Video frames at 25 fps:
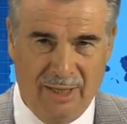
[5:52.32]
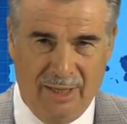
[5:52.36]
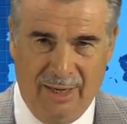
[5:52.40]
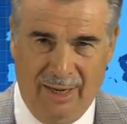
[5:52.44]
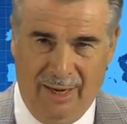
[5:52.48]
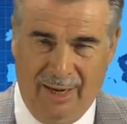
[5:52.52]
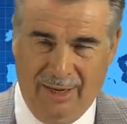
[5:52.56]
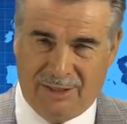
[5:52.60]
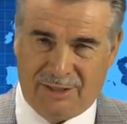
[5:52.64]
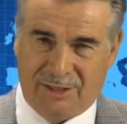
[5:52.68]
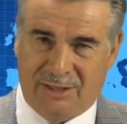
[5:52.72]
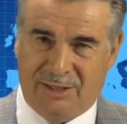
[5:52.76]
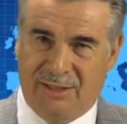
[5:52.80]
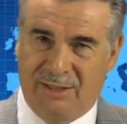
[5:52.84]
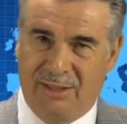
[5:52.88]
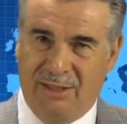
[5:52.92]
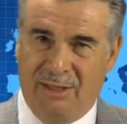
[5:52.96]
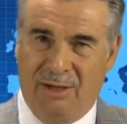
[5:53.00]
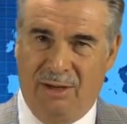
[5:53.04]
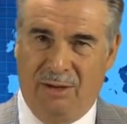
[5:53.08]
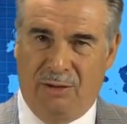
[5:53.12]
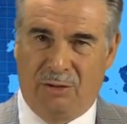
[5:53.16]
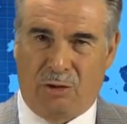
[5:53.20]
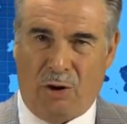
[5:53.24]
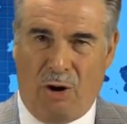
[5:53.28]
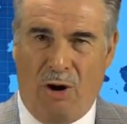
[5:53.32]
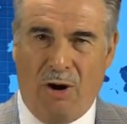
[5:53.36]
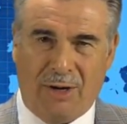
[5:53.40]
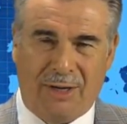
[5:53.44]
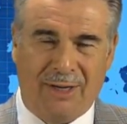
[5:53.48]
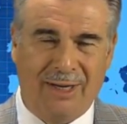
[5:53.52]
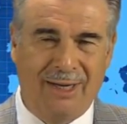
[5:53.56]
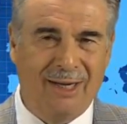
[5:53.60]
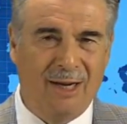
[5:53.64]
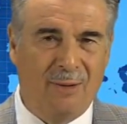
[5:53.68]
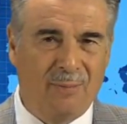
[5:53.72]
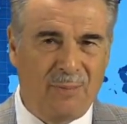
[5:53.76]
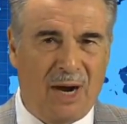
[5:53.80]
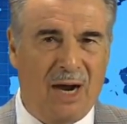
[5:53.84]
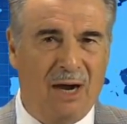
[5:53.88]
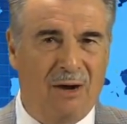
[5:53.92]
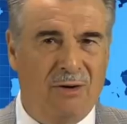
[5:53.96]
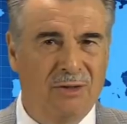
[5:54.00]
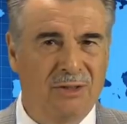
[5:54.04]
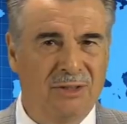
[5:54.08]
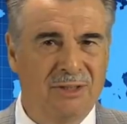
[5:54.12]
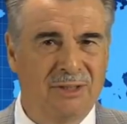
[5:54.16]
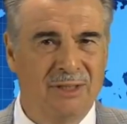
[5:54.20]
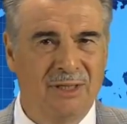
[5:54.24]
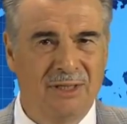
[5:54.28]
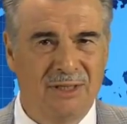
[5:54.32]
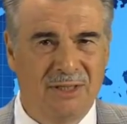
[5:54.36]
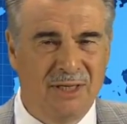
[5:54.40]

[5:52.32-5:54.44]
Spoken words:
It's talking about